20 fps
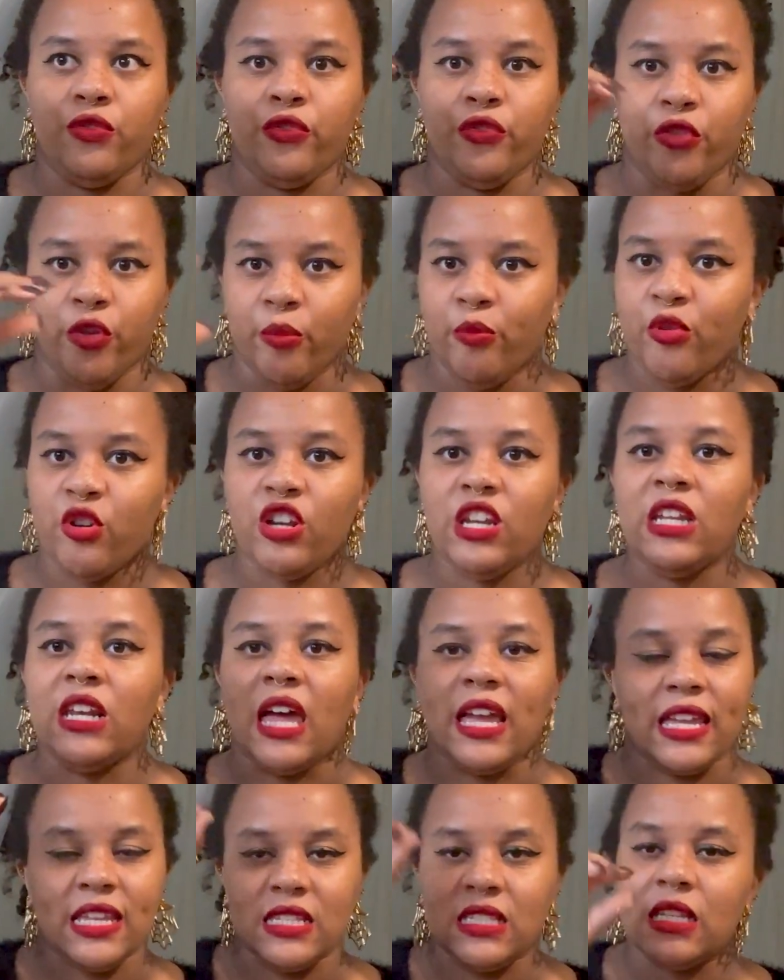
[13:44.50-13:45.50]
the bully
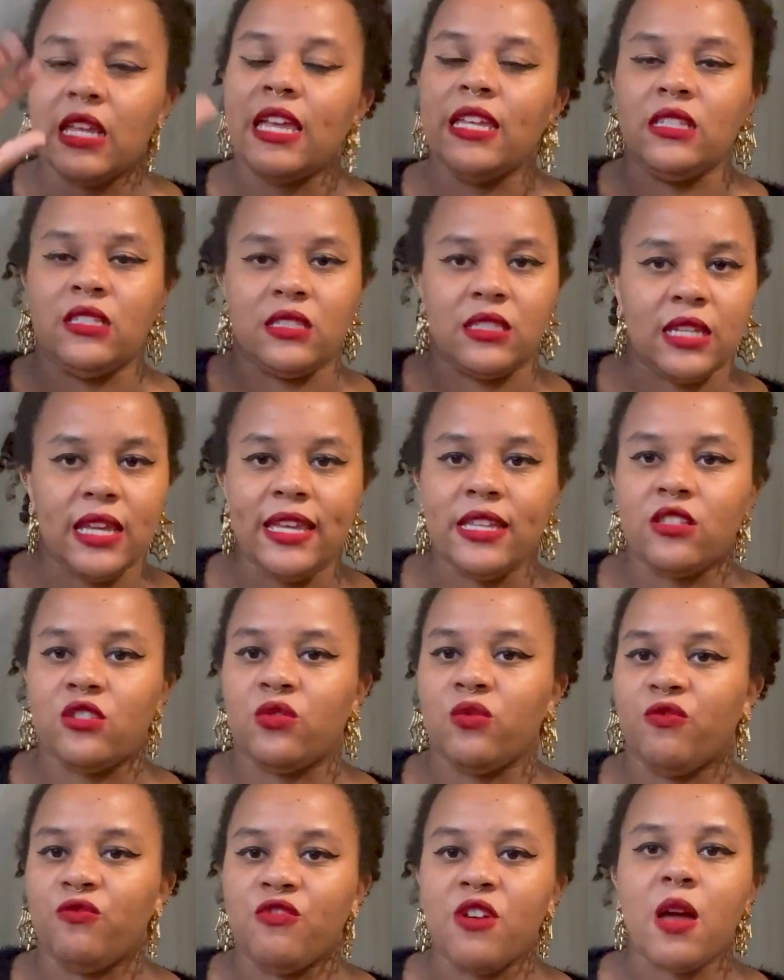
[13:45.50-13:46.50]
like it's it's
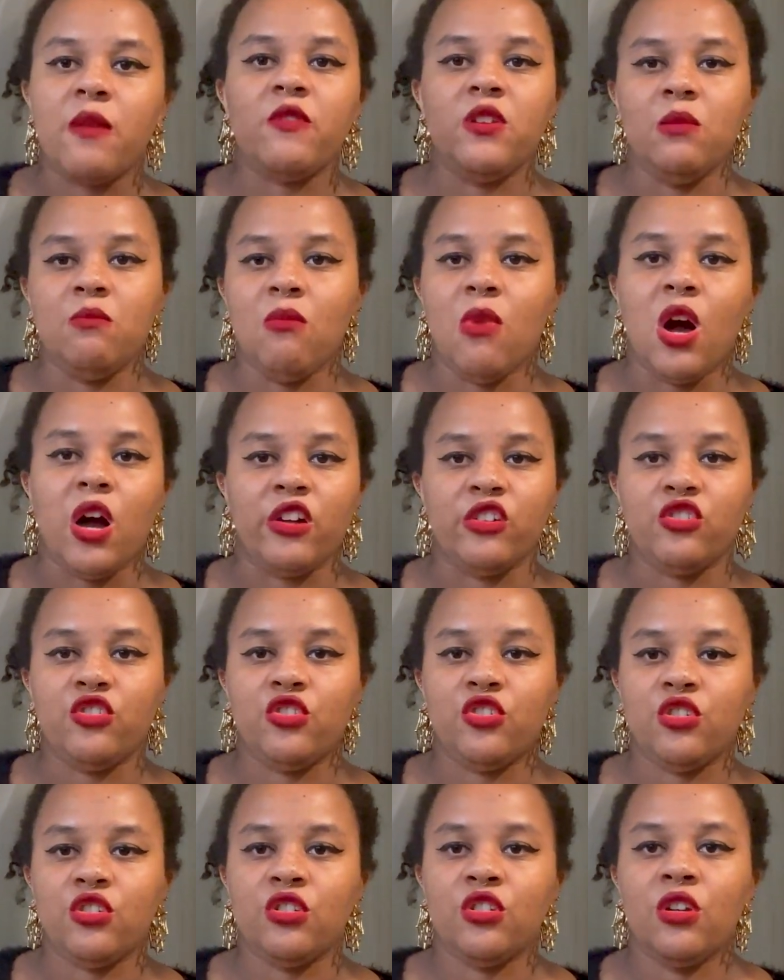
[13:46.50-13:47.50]
it's very
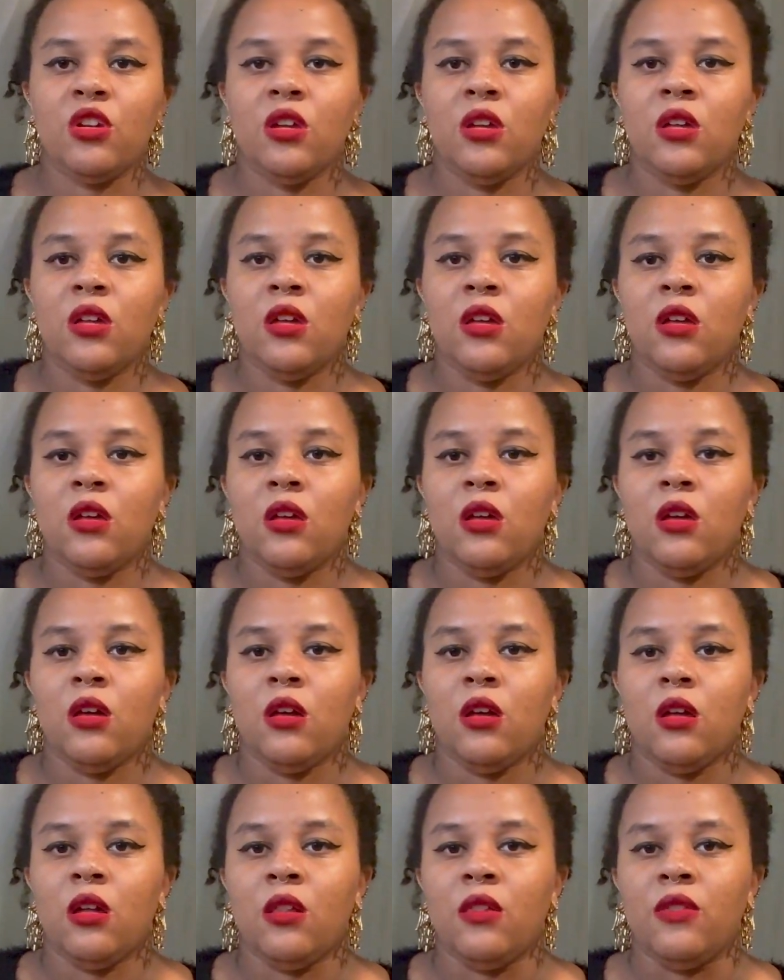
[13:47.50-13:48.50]
much
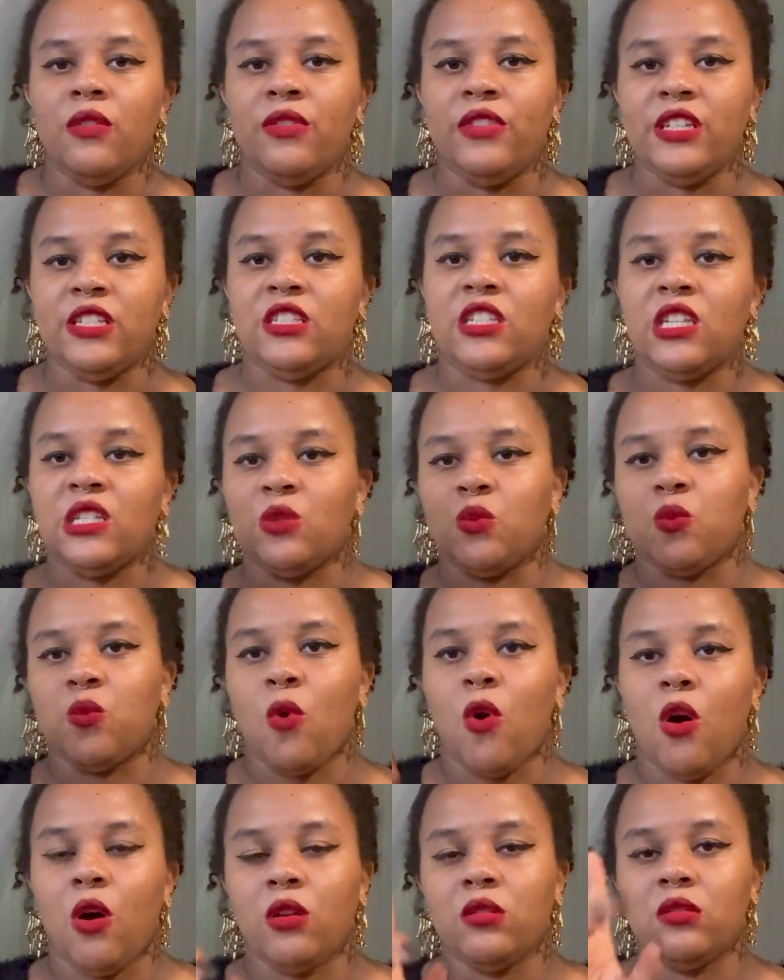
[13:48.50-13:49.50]
this is
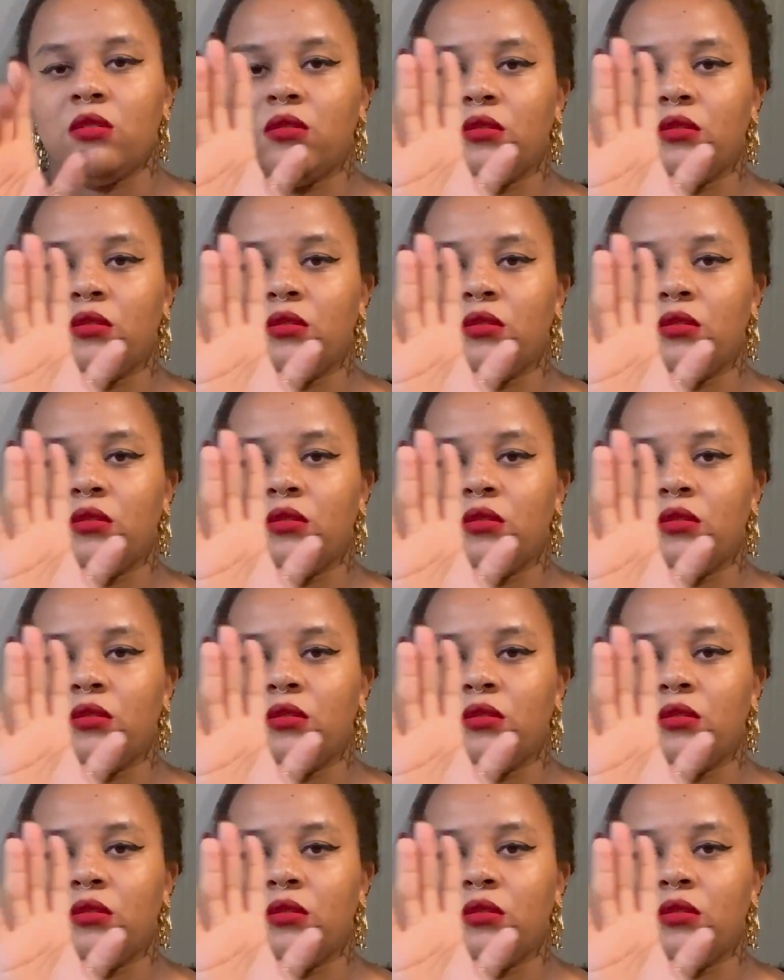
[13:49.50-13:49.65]
what